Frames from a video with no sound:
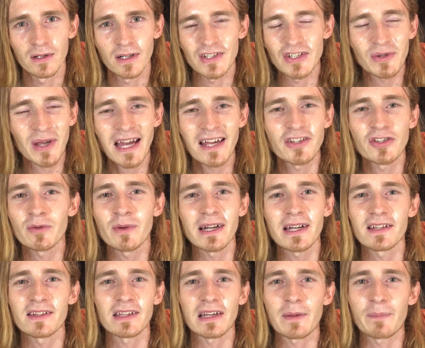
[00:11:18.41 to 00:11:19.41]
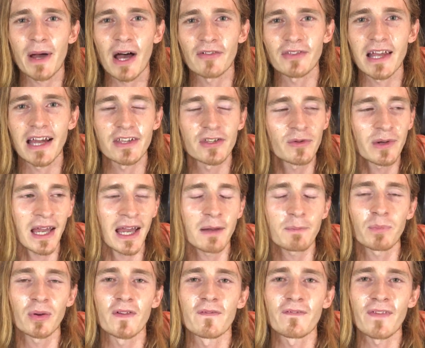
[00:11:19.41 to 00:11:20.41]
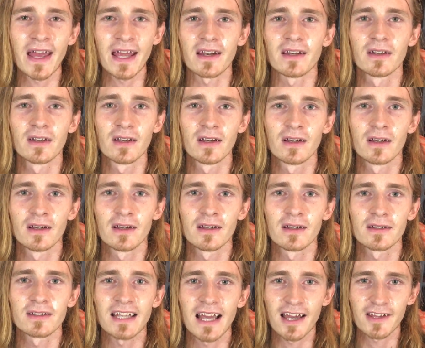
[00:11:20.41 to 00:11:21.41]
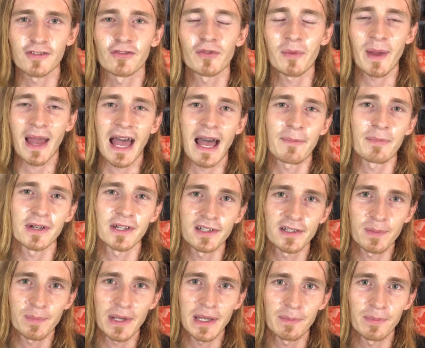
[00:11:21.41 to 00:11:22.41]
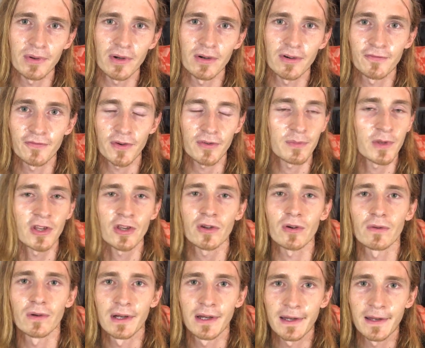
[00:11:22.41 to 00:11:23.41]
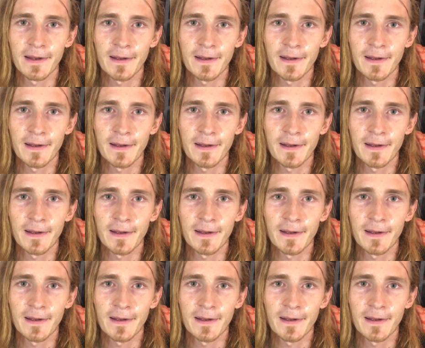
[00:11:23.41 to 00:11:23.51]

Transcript: And you can't do anything about that. You can't prevent death from happening to people, or for you.